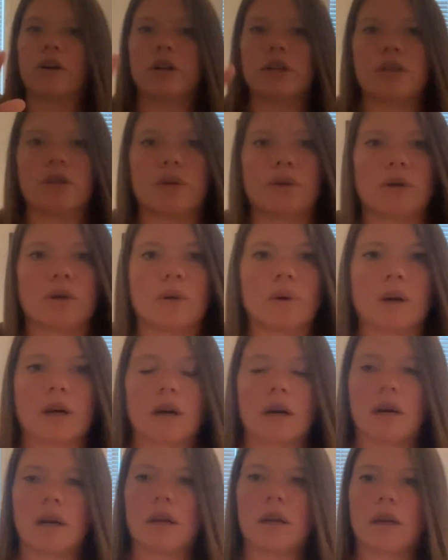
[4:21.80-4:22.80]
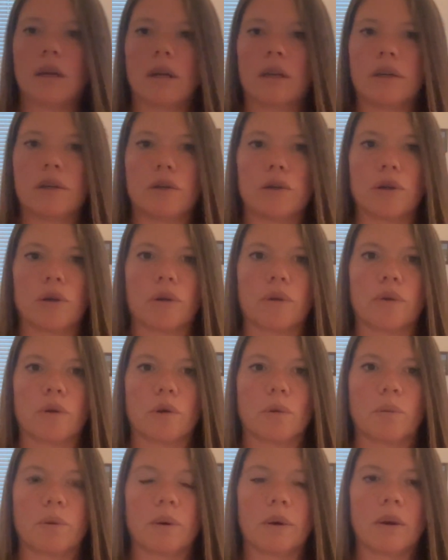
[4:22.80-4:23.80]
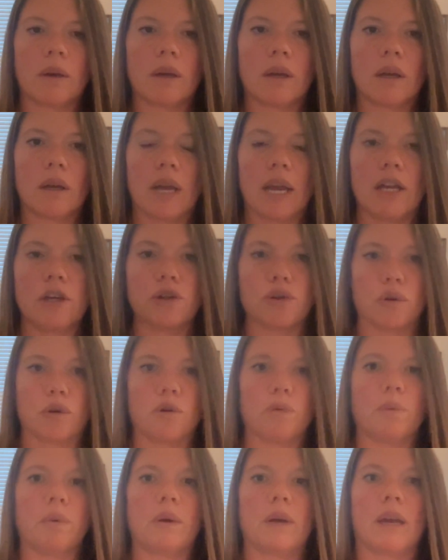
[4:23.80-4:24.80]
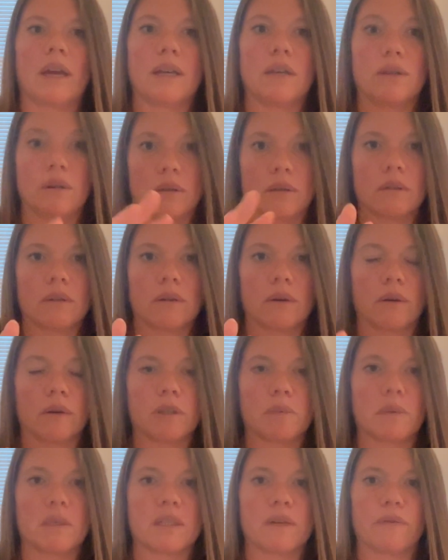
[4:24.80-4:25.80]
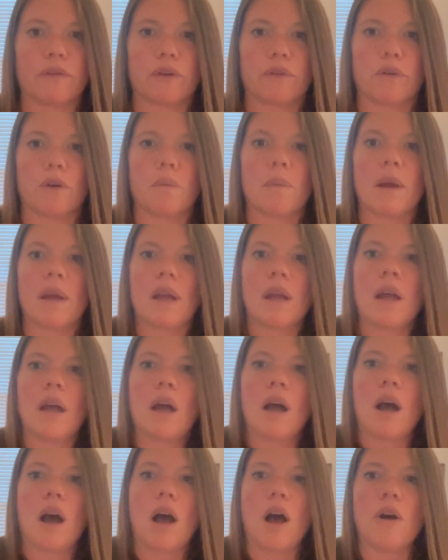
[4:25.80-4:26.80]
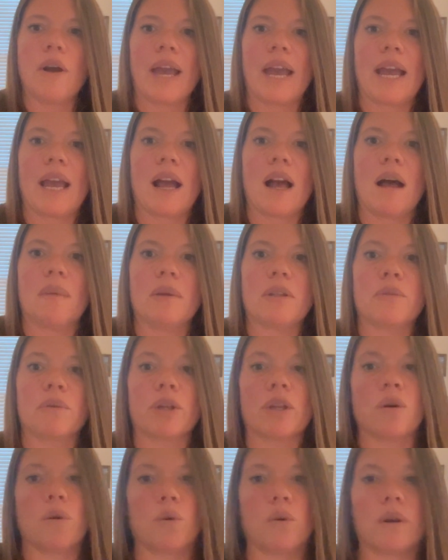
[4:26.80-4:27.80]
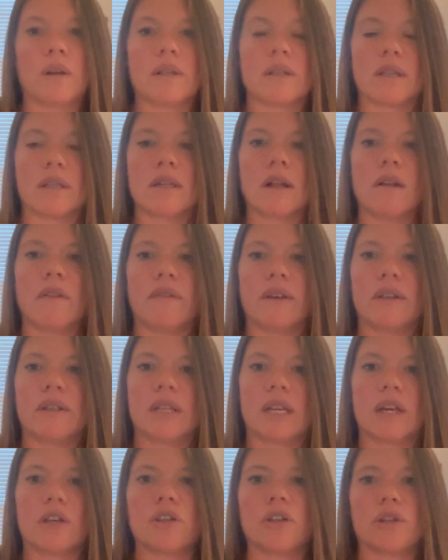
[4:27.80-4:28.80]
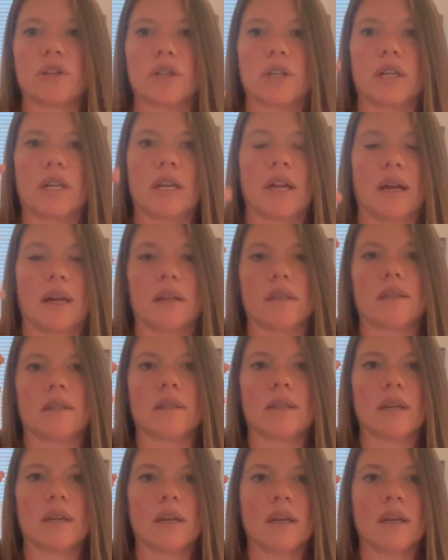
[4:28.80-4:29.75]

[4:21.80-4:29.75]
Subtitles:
it to your group, age group, and your specific group. Okay, it's really cool because the skull investigation sheet has